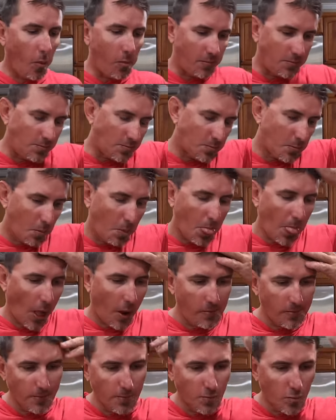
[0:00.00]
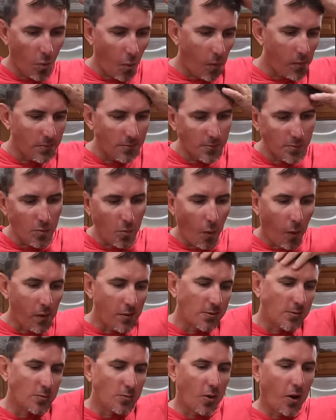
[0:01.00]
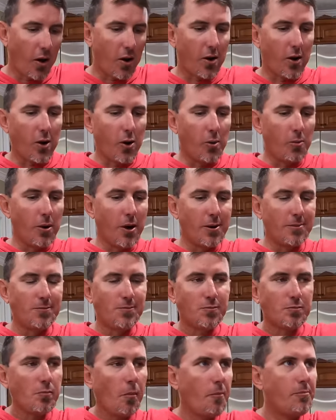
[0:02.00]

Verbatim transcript: you had a rough day. Her have... Oma